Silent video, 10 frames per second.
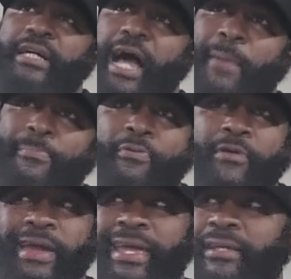I
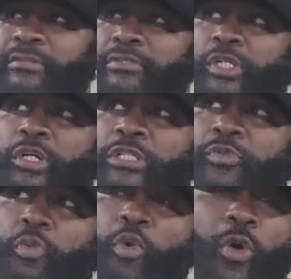pray, this
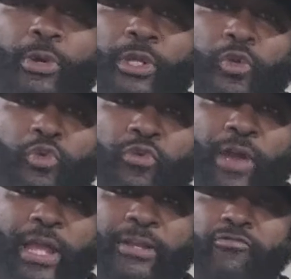war with
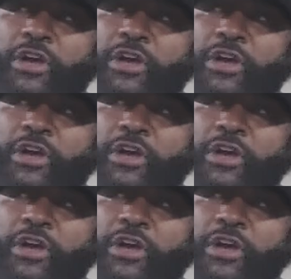Ukraine and